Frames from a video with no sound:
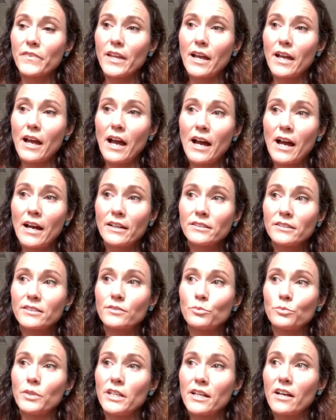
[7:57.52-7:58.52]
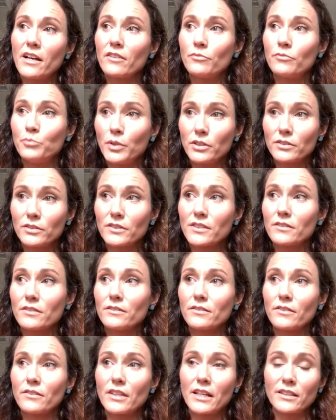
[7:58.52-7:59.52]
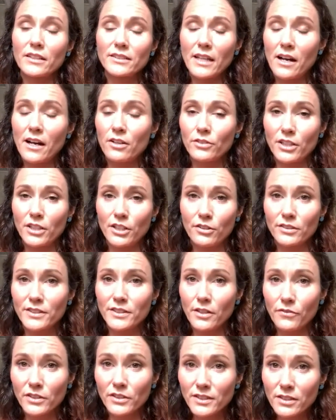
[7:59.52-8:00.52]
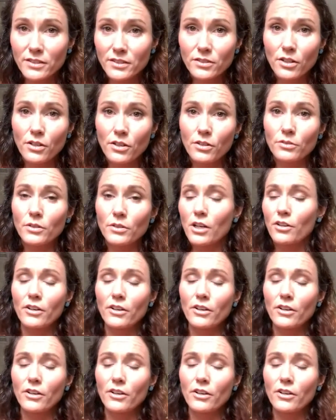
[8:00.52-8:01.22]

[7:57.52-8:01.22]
as we have built things out here in San Francisco or